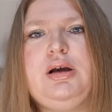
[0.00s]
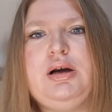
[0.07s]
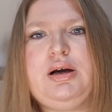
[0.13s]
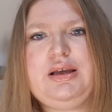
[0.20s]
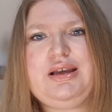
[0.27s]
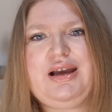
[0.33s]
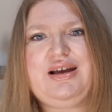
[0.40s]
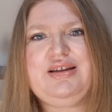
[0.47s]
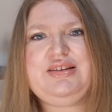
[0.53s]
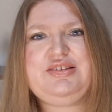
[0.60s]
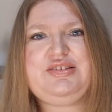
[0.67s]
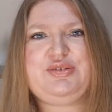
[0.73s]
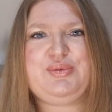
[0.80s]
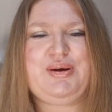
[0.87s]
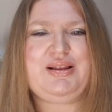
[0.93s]
Hi
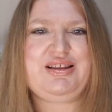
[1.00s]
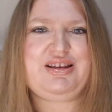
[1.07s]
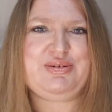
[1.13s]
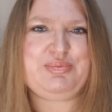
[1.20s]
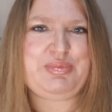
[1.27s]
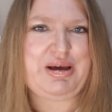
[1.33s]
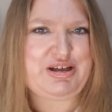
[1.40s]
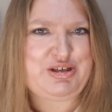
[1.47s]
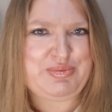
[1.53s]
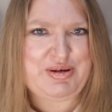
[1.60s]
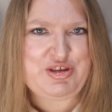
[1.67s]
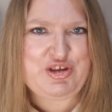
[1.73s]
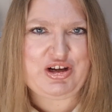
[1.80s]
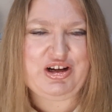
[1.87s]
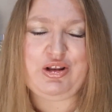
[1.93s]
guys, welcome back to my
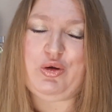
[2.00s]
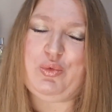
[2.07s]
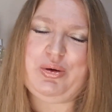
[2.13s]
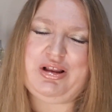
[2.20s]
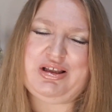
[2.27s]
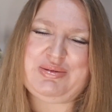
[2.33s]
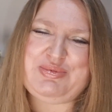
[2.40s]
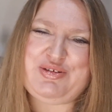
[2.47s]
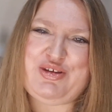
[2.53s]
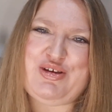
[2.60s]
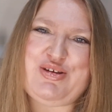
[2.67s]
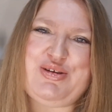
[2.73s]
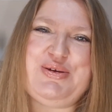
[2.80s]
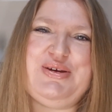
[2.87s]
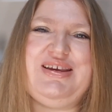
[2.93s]
channel, or welcome if you're
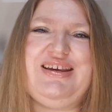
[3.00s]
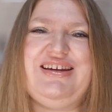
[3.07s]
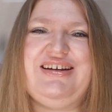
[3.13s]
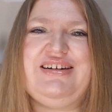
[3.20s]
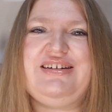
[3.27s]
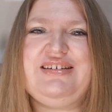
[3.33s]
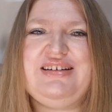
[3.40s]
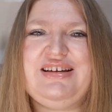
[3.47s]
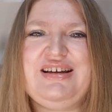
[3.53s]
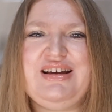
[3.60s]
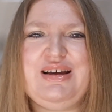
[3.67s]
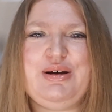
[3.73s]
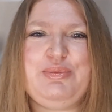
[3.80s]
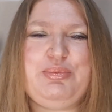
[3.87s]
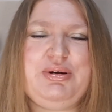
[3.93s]
new here.
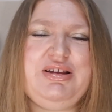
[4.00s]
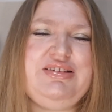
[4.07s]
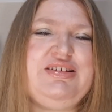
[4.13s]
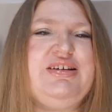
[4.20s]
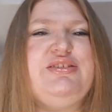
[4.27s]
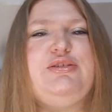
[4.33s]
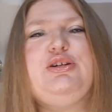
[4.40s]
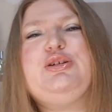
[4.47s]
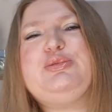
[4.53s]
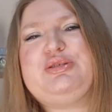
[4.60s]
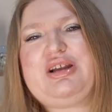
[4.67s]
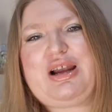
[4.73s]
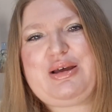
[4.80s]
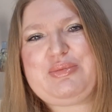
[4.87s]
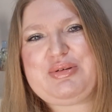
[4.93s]
Please consider
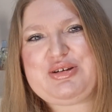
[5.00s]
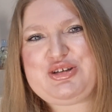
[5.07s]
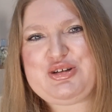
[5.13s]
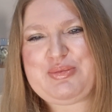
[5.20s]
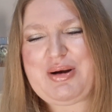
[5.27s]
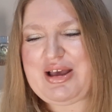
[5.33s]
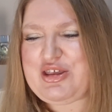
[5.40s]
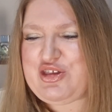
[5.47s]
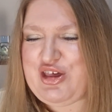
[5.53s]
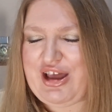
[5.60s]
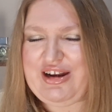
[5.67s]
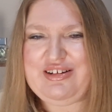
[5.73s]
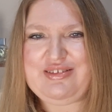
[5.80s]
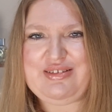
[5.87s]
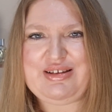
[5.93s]
subscribing to my
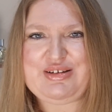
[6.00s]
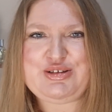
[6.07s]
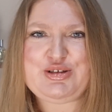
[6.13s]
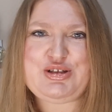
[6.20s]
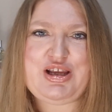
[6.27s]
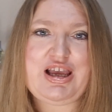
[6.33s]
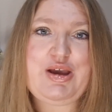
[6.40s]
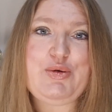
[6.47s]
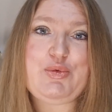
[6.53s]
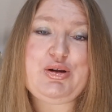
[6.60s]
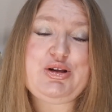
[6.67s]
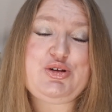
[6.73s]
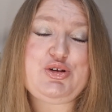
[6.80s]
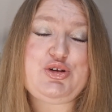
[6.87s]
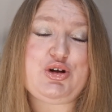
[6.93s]
channel, and today I
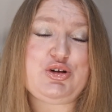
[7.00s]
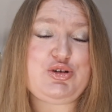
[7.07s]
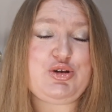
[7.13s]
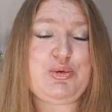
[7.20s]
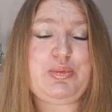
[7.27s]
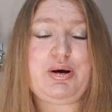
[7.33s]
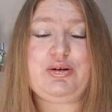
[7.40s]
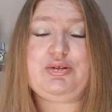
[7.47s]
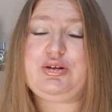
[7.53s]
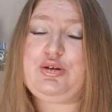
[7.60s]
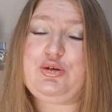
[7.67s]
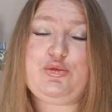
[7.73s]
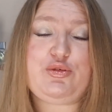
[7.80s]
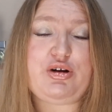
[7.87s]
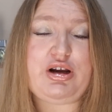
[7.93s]
wanted to talk to you about the
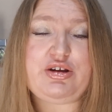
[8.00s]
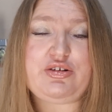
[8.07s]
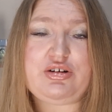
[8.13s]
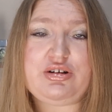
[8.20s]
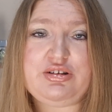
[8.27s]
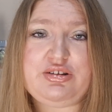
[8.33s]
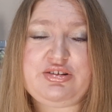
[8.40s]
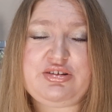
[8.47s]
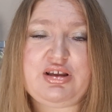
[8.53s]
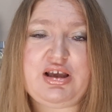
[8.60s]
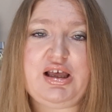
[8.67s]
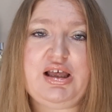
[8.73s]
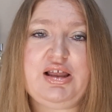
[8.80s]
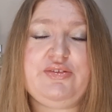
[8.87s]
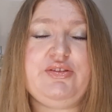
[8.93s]
new fragrance
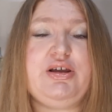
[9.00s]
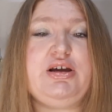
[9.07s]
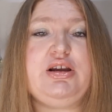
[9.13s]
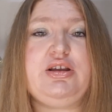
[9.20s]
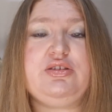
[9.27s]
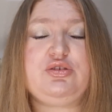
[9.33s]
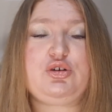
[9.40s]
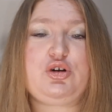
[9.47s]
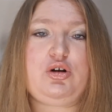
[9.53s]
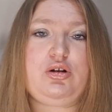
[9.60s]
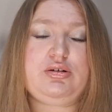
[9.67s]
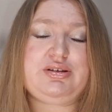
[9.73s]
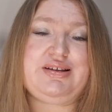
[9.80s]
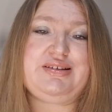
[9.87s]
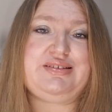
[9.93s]
that is
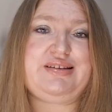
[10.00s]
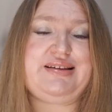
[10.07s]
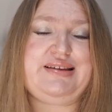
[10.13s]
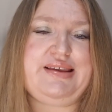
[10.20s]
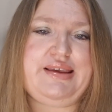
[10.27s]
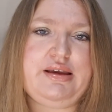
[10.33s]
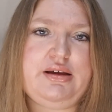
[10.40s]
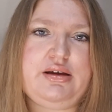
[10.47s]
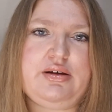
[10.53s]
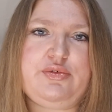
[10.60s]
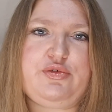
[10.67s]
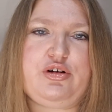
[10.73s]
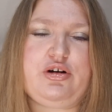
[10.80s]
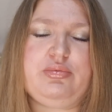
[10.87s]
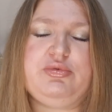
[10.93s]
called Zadig
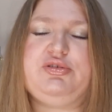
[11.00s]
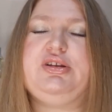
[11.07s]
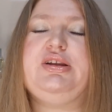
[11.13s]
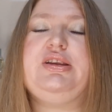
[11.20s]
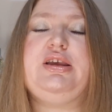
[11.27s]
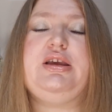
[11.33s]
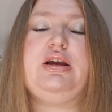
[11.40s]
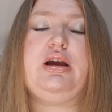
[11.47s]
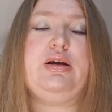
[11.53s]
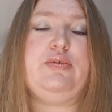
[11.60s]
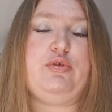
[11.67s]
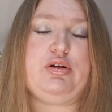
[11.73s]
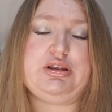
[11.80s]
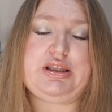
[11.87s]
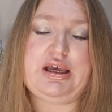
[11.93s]
from Zadig and
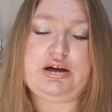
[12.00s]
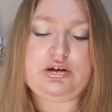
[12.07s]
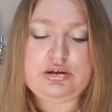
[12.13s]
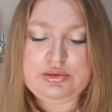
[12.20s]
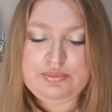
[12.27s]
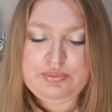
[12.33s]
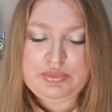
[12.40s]
Voltaire.